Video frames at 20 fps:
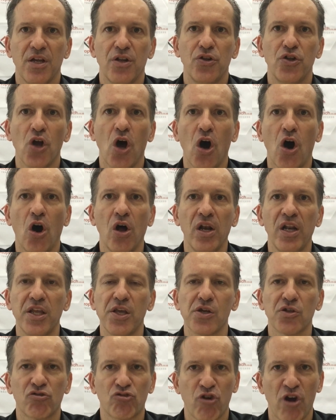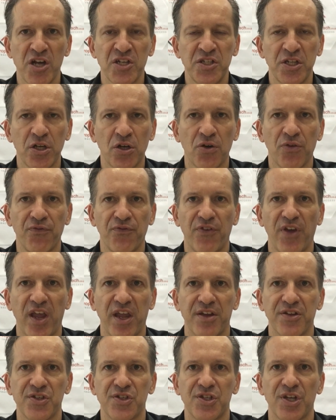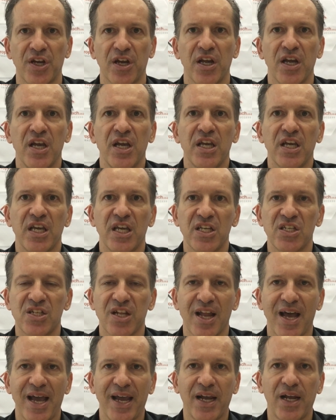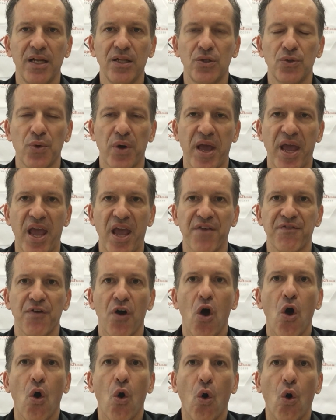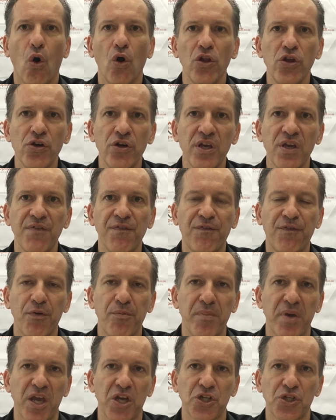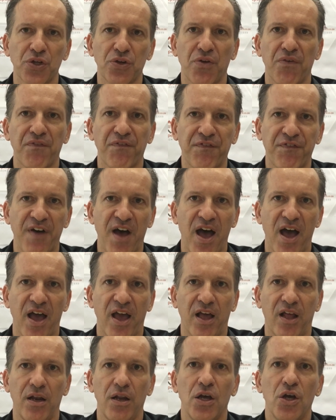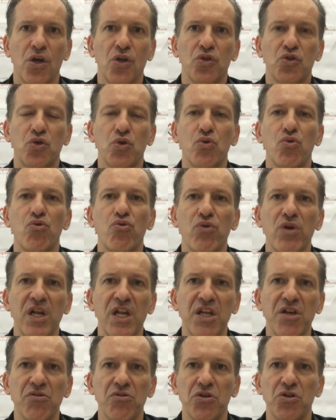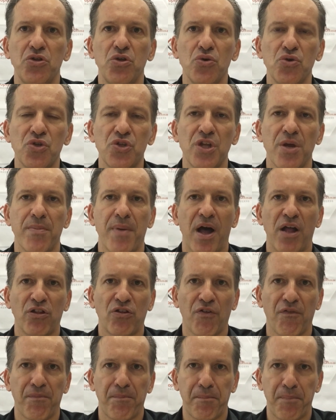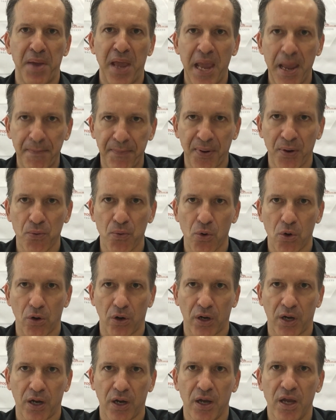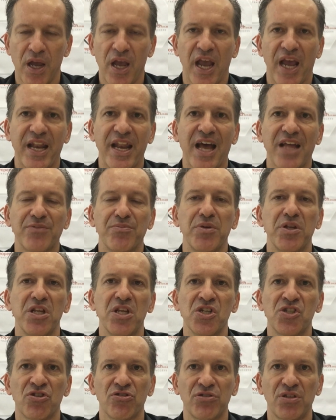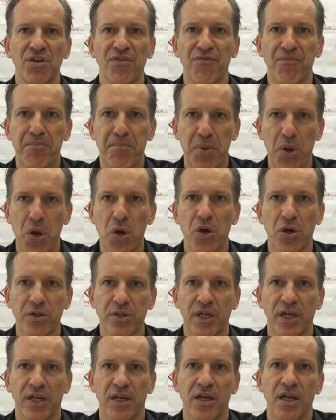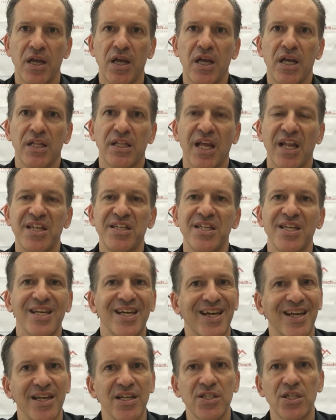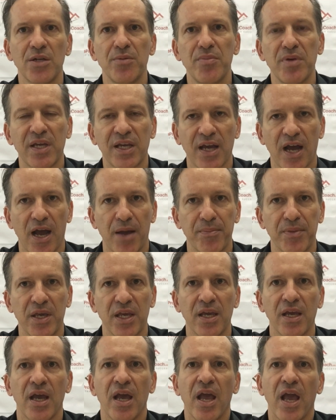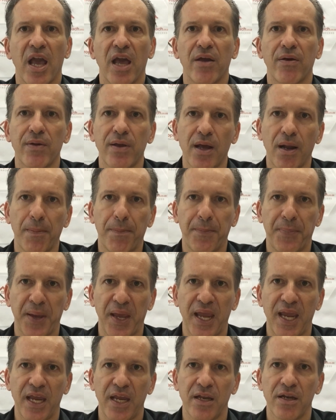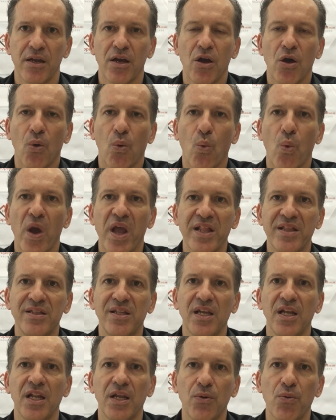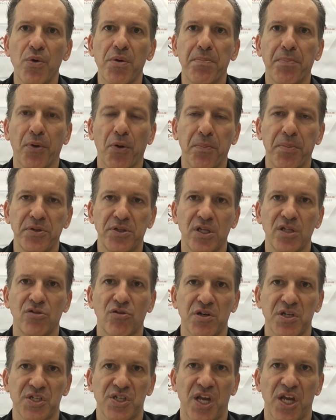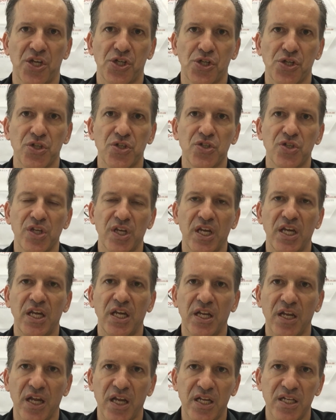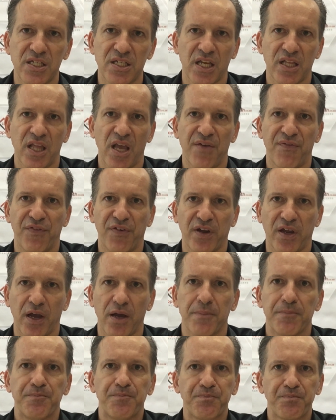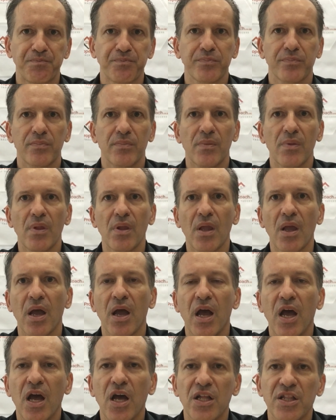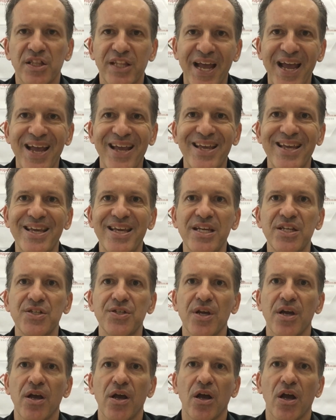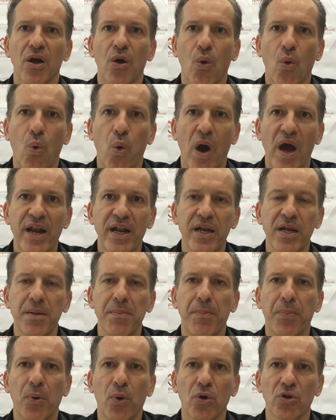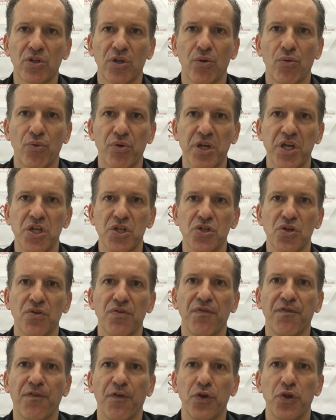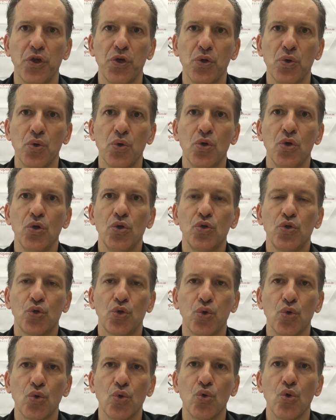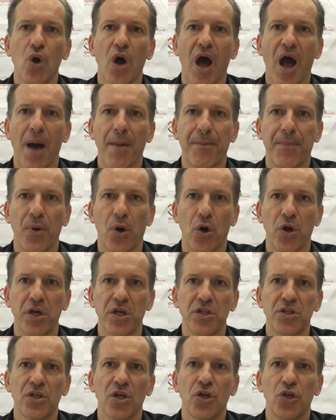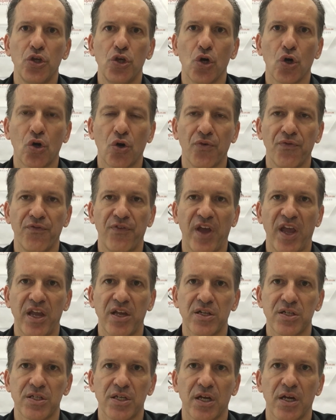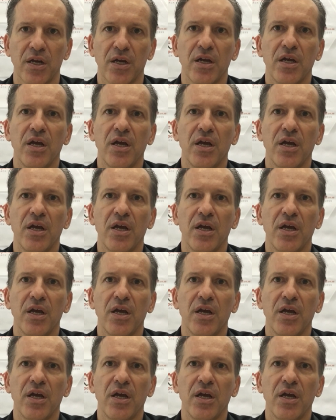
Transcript: Not only your trusted conveyancer is likely to have all your information on file to really reduce the amount of paperwork and administrative burden that is increasingly becoming a real pain when dealing with property transactions in, in South Africa. That is quite an important reason for you to appoint your conveyancer.